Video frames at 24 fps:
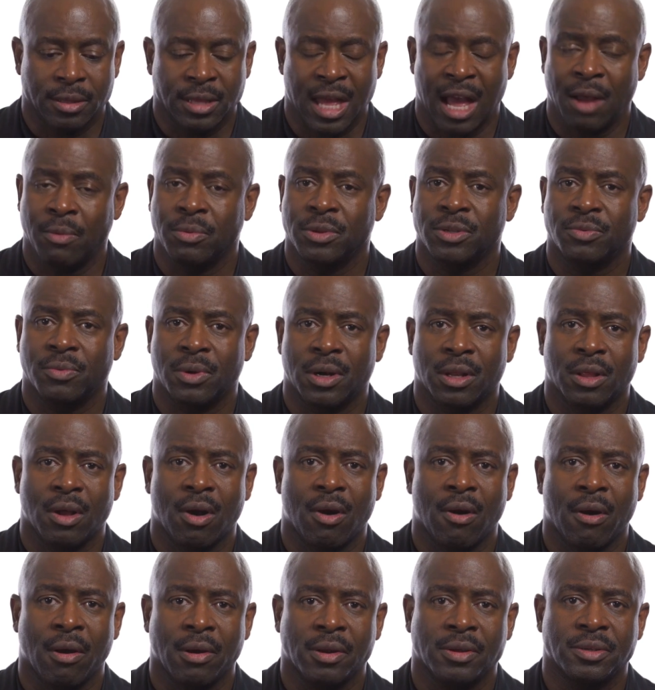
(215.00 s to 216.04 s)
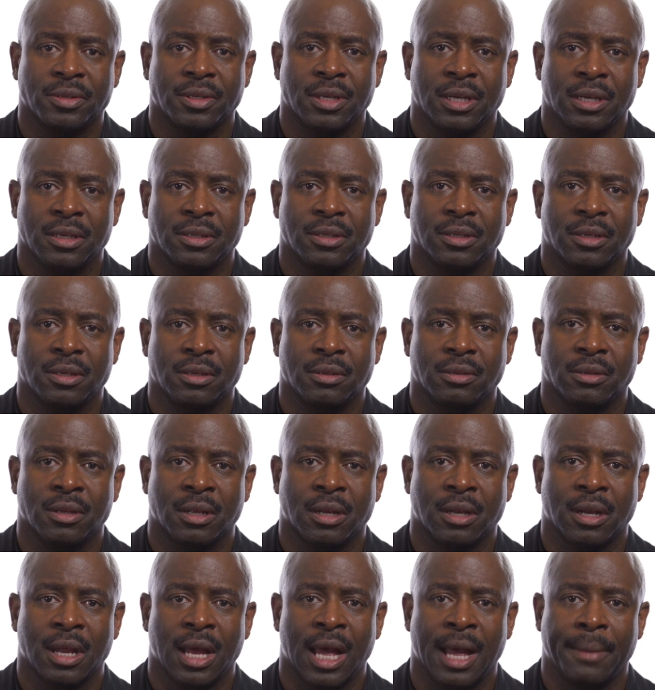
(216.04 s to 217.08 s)
That was one of the hardest things that,
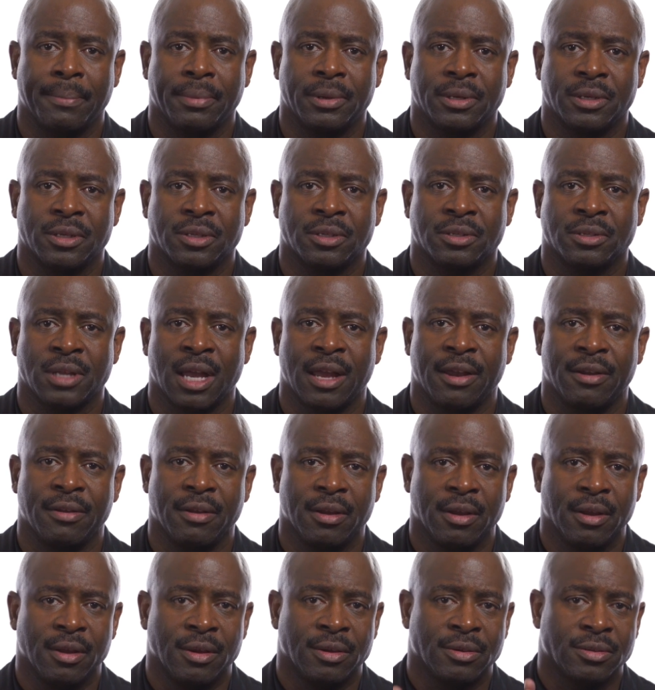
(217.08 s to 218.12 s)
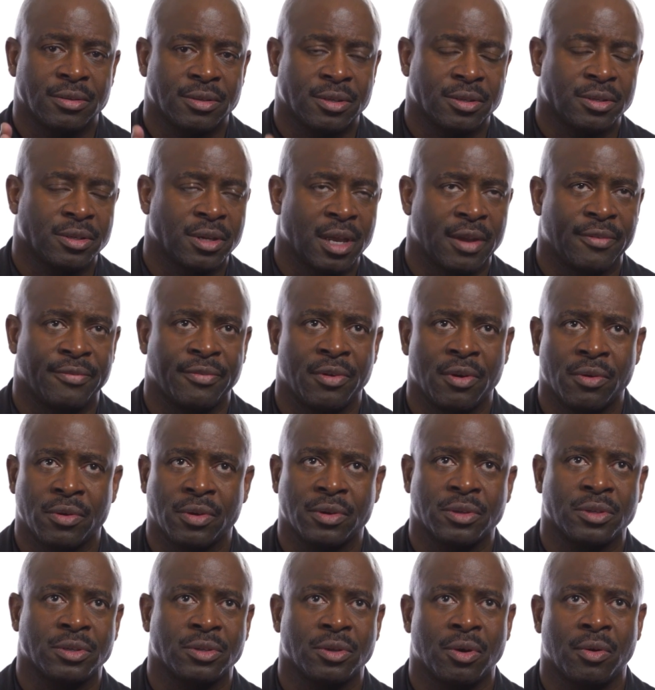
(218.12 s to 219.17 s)
that had happened to stay to stay
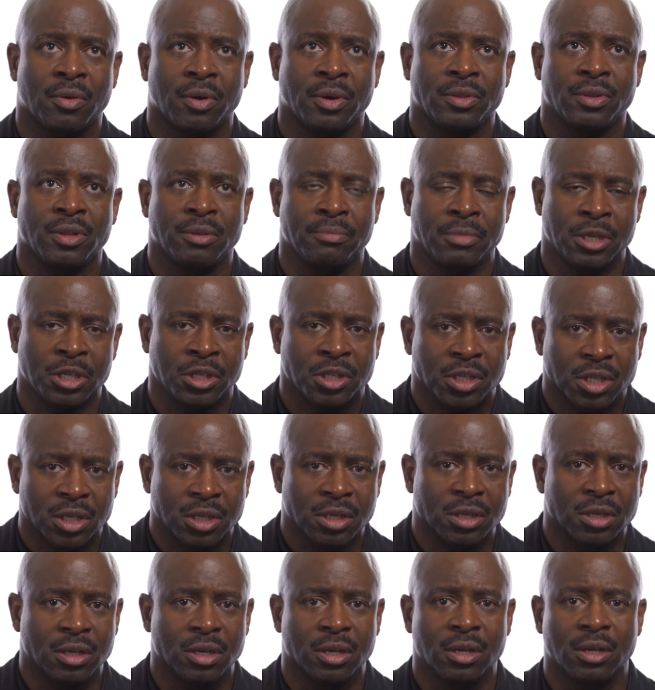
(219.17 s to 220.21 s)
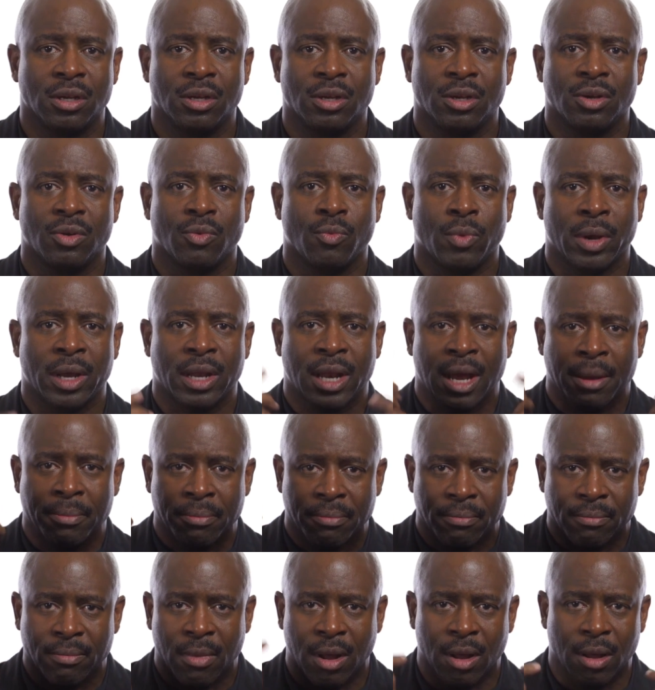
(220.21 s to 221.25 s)
focused on the mission when
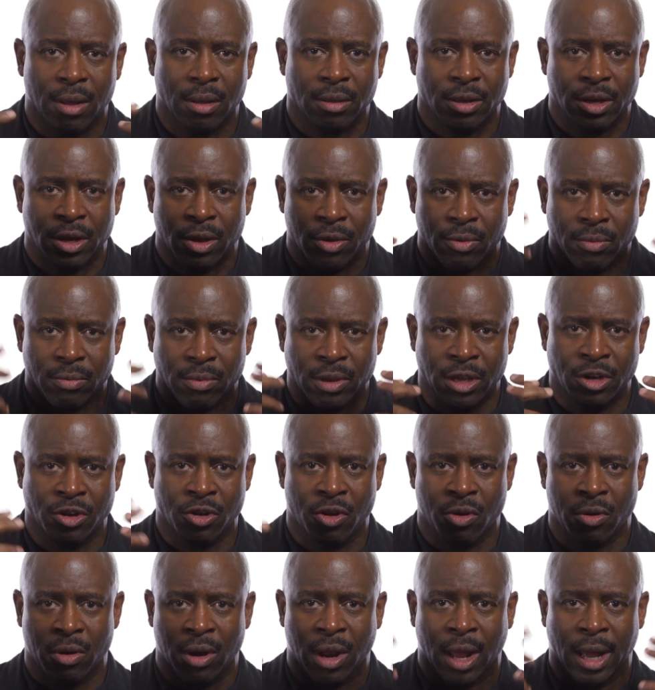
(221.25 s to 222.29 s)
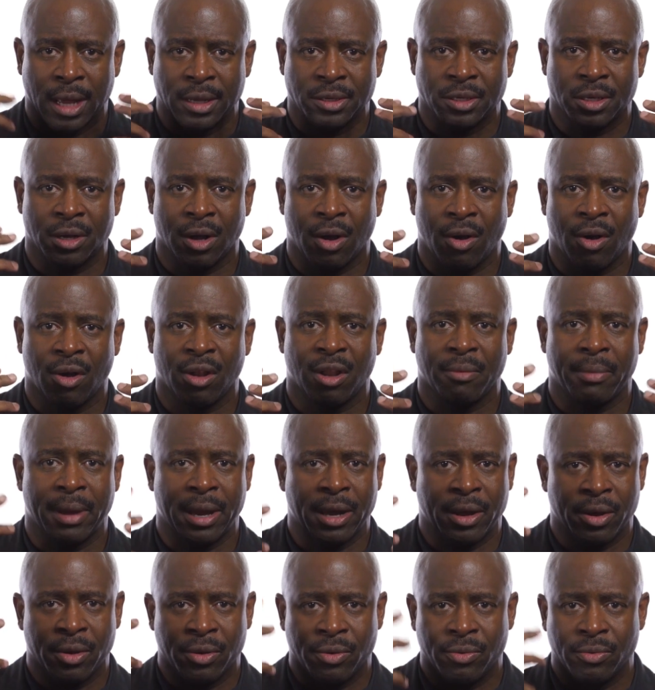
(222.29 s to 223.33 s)
I'm, you know, internalizing all of
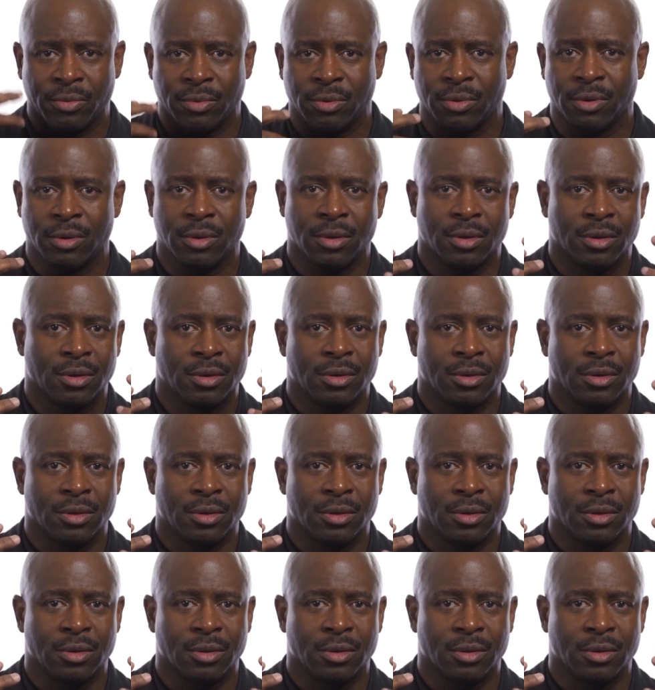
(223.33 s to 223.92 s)
my own